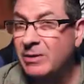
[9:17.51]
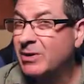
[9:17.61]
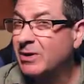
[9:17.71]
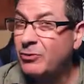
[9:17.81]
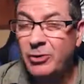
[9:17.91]

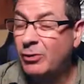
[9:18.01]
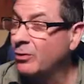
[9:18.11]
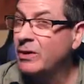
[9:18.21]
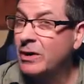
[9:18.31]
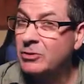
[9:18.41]
But if you don't
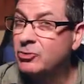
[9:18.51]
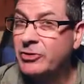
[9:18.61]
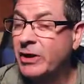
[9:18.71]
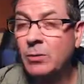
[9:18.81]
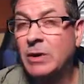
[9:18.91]
really
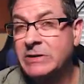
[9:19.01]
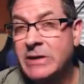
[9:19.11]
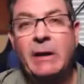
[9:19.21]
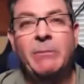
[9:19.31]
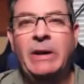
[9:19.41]
understand why it's
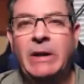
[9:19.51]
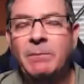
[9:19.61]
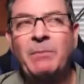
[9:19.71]
happening,